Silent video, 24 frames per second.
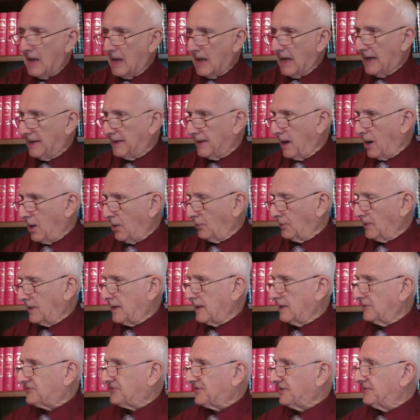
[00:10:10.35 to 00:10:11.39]
and on and
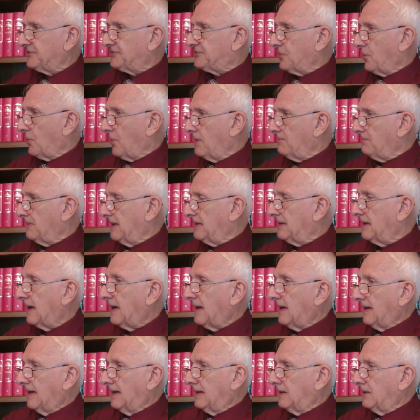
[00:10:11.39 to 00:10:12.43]
its enjoyment
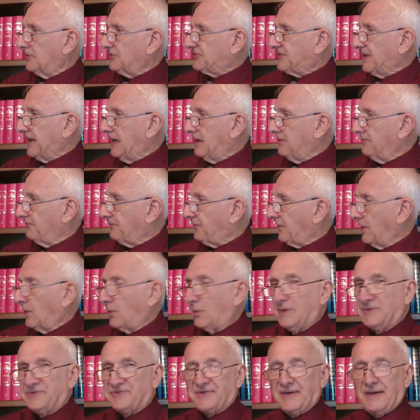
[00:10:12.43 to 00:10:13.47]
and its
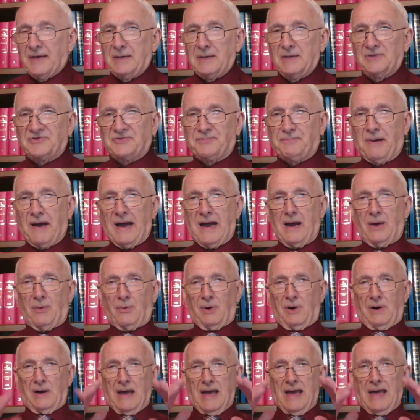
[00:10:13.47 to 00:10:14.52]
influence and its
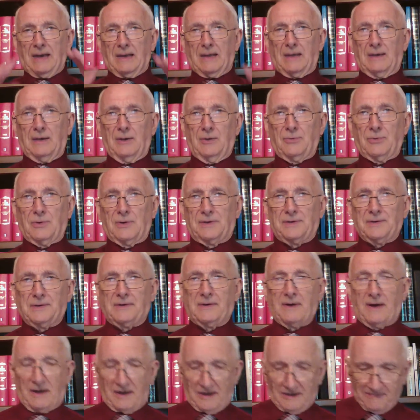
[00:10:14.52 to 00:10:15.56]
power. Hallelujah to
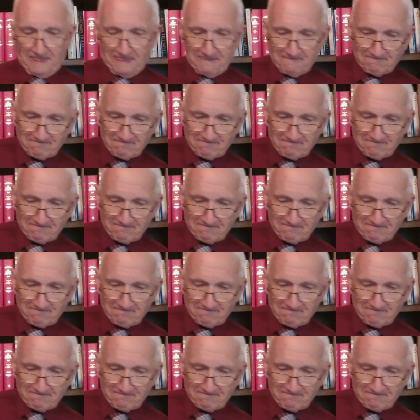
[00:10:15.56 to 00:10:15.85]
God.